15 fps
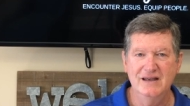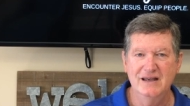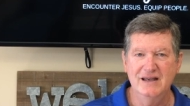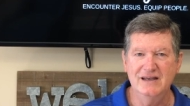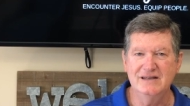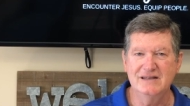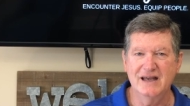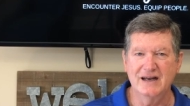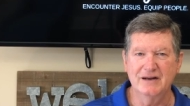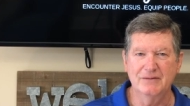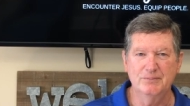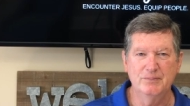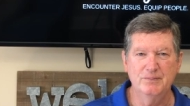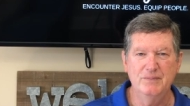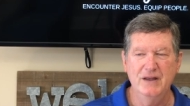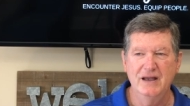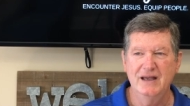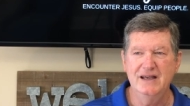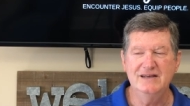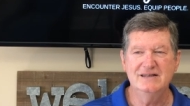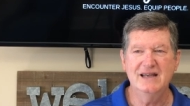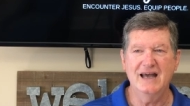He's got a
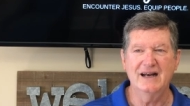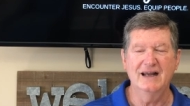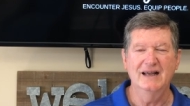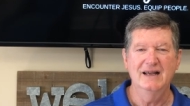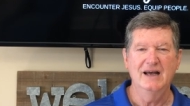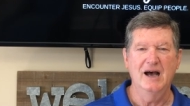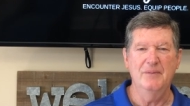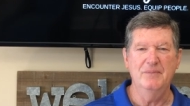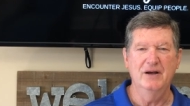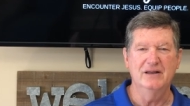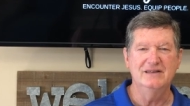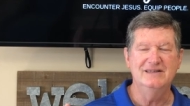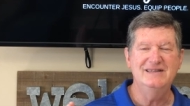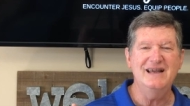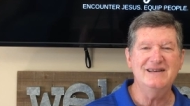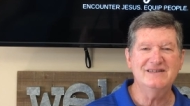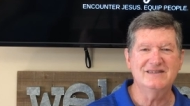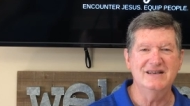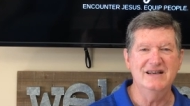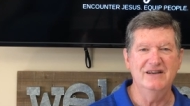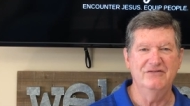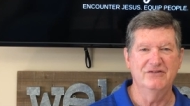he's got a, a, a
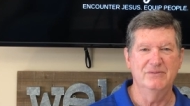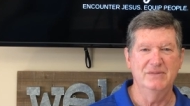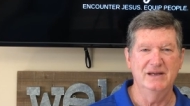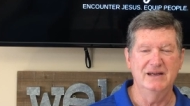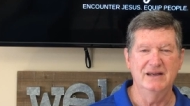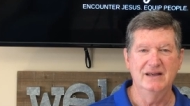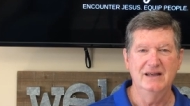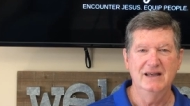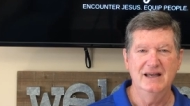destiny for me.